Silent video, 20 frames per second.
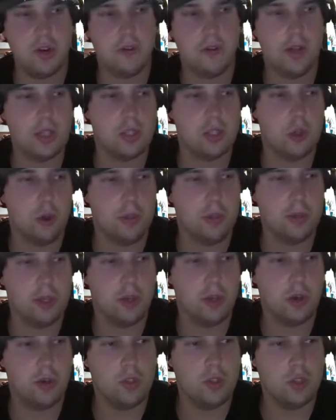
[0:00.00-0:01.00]
October
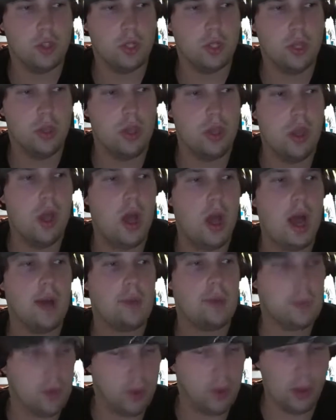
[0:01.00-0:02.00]
goes. I
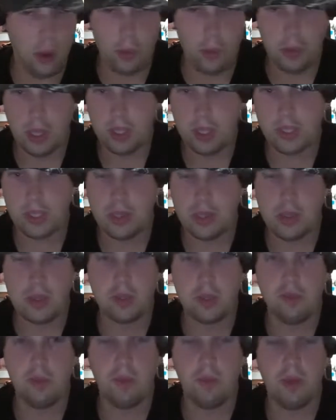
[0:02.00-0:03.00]
really hope we continue
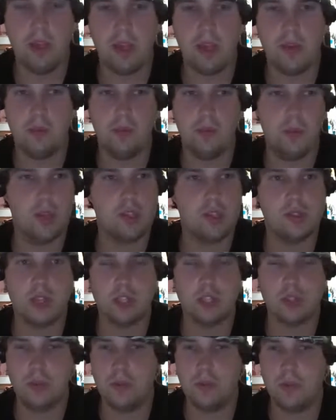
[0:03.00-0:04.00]
this momentum,
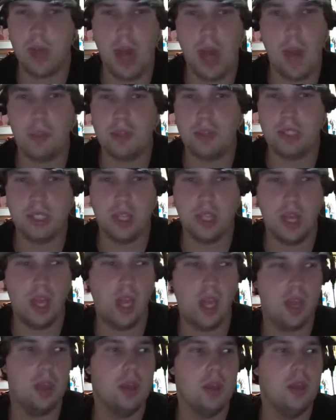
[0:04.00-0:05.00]
especially with what happened
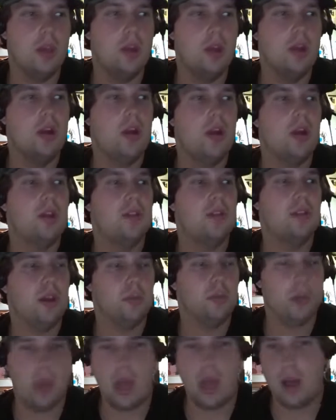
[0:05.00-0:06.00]
tonight.
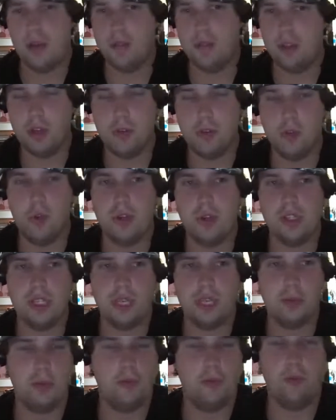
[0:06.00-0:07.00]
Then we have the number one
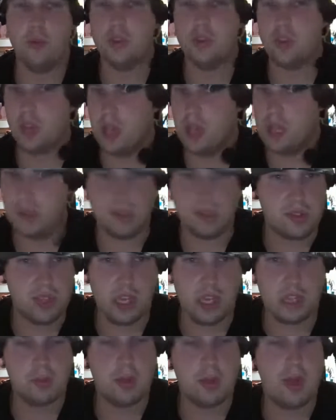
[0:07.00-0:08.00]
team. Unfortunately, I hate to
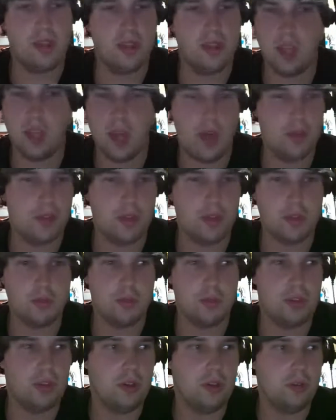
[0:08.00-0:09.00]
say this, but I think the Islanders
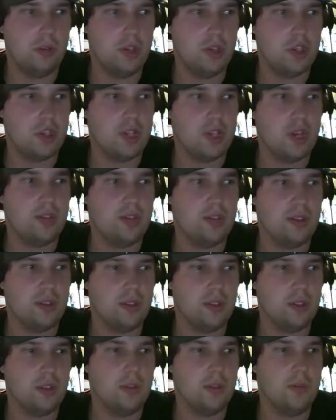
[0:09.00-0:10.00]
win the division. I think
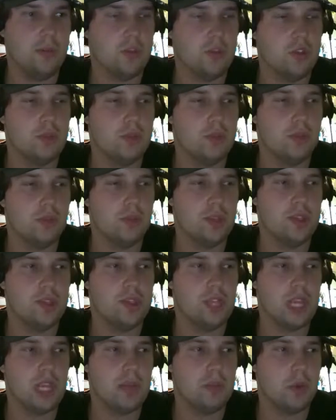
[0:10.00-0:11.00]
that they're the most complete
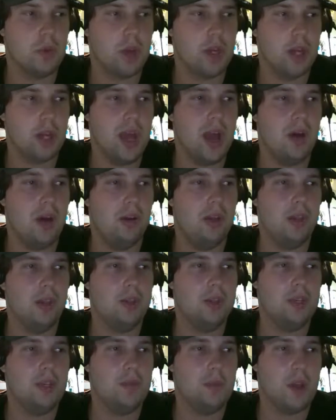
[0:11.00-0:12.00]
team right now
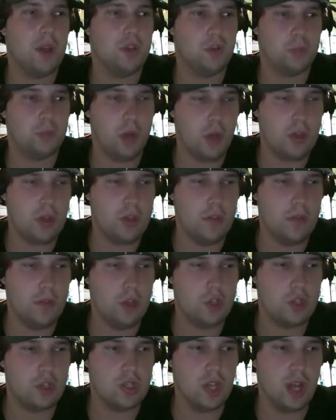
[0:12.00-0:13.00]
in the Metropolitan
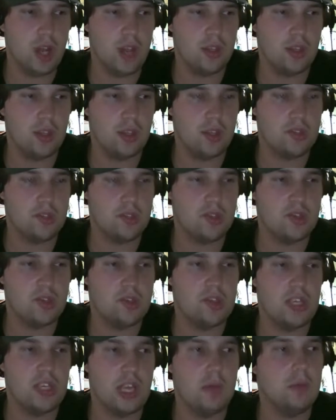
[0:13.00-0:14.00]
Division. I think that this
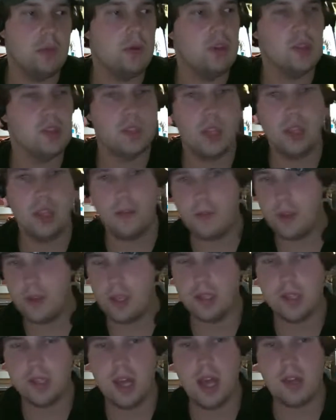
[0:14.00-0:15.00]
team is a
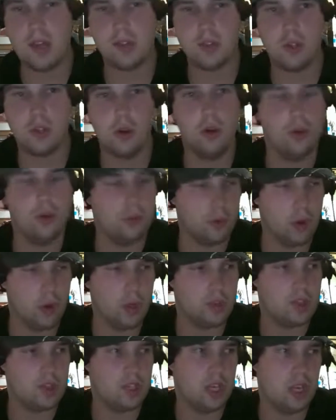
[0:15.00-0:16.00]
fantastic
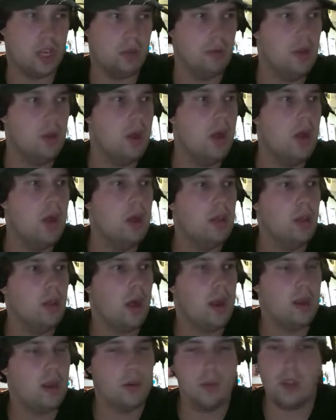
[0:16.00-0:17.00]
overall team. A
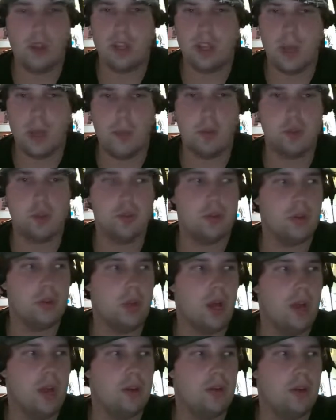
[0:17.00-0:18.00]
lot of great chemistry, a
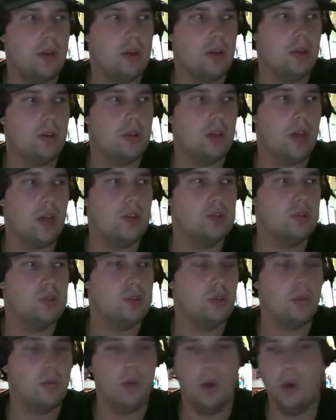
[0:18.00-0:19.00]
lot of great young guys who
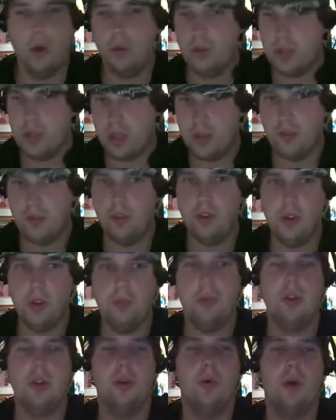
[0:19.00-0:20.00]
are only a little
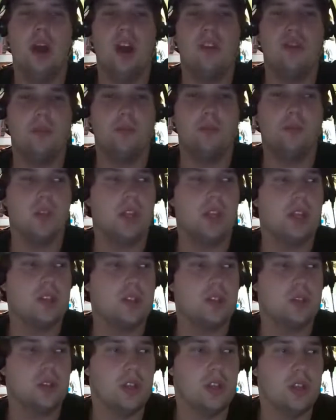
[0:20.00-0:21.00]
bit away from getting
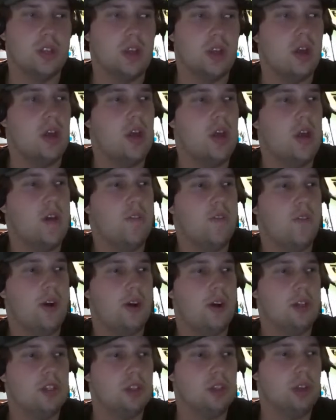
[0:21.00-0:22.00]
to the
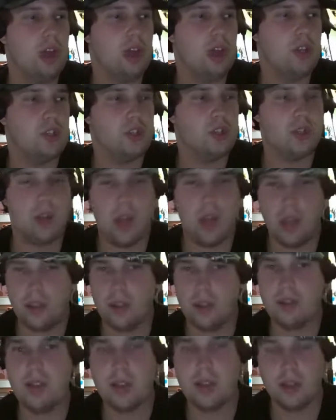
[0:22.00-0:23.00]
finals last year. I
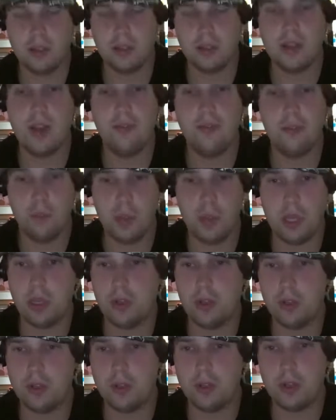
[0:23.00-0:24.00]
think they could definitely make
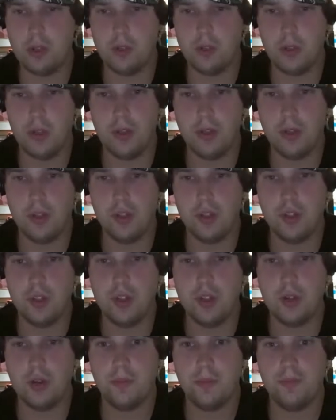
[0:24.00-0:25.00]
another good run this
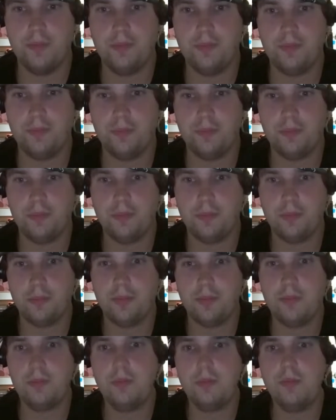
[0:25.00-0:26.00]
year.
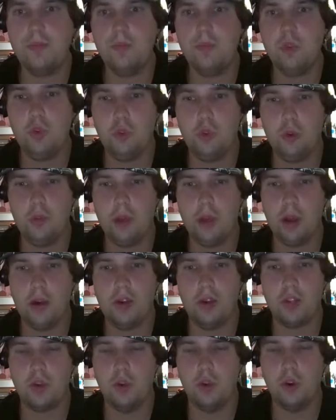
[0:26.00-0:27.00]

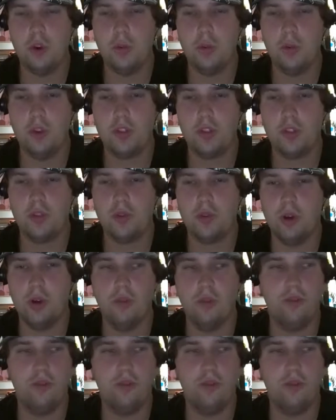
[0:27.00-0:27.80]
Grubauer is horrible. 2-0